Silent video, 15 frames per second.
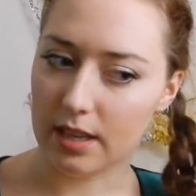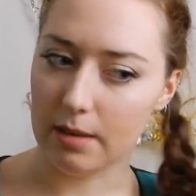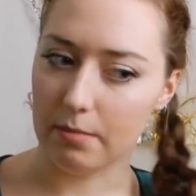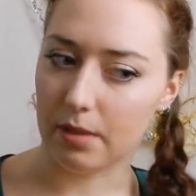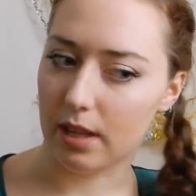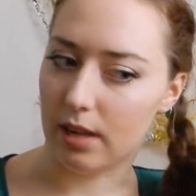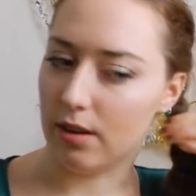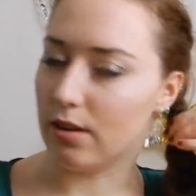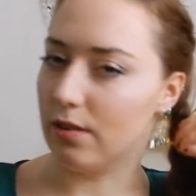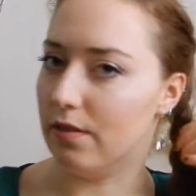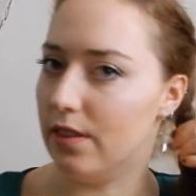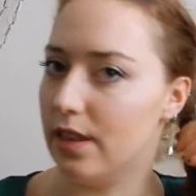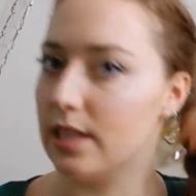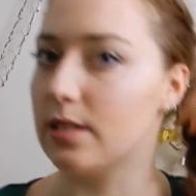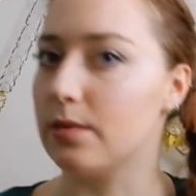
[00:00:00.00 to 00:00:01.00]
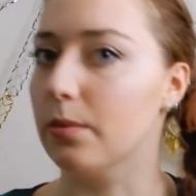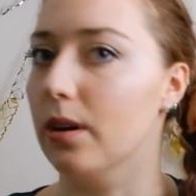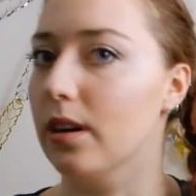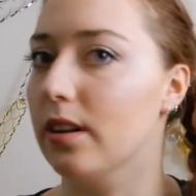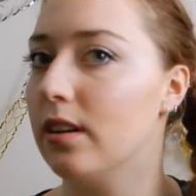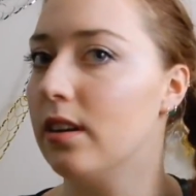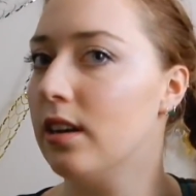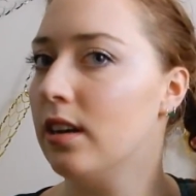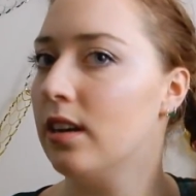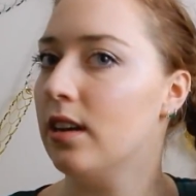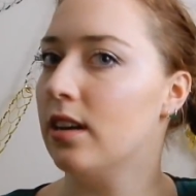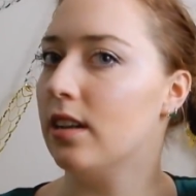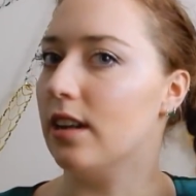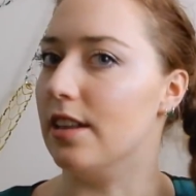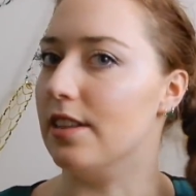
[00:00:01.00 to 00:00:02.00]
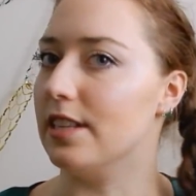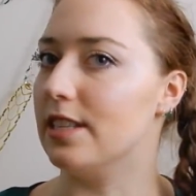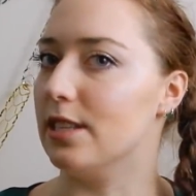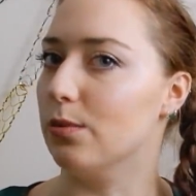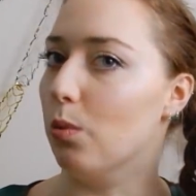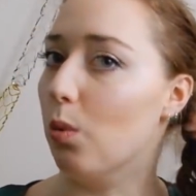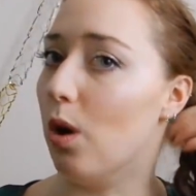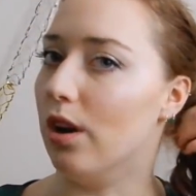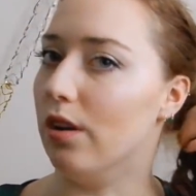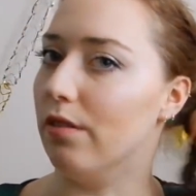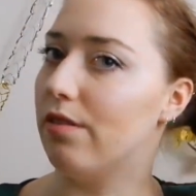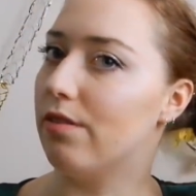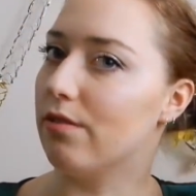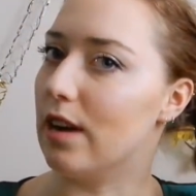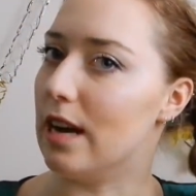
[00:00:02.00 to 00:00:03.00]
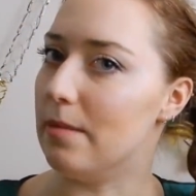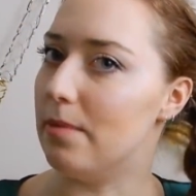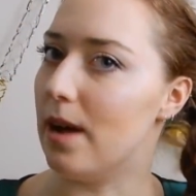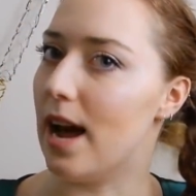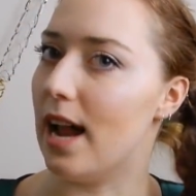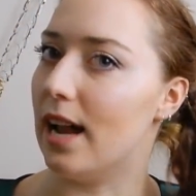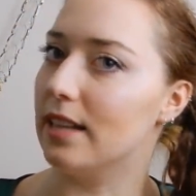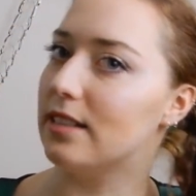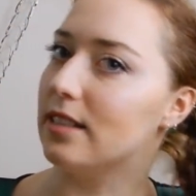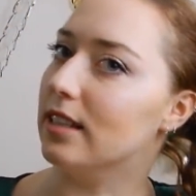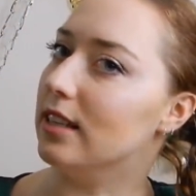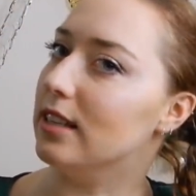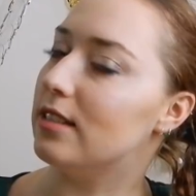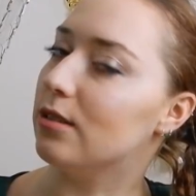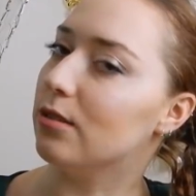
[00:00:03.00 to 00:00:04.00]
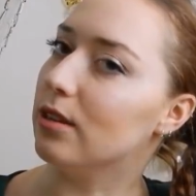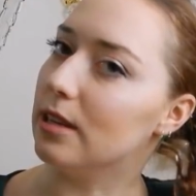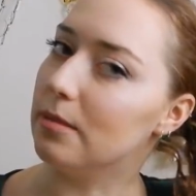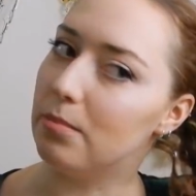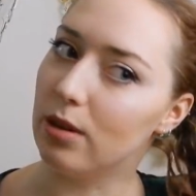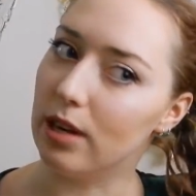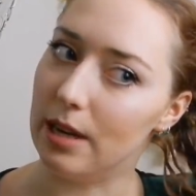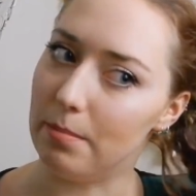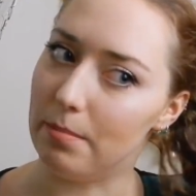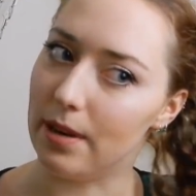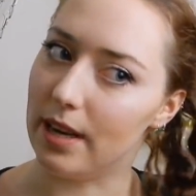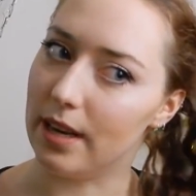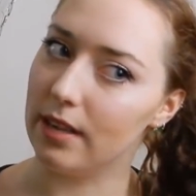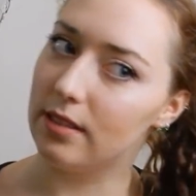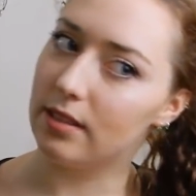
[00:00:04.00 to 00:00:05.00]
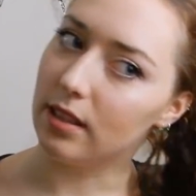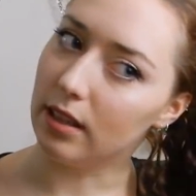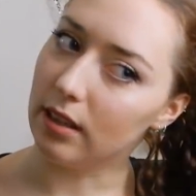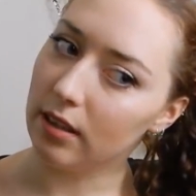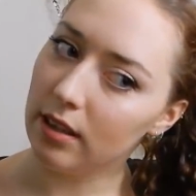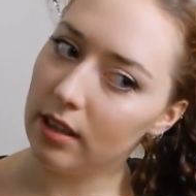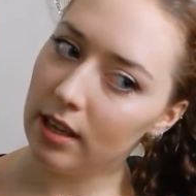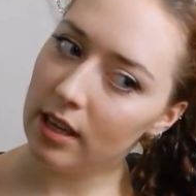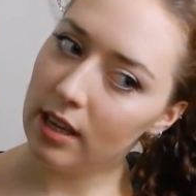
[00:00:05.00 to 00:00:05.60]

I think by the look of this one, like this is one of three plaits and it's already pretty big, so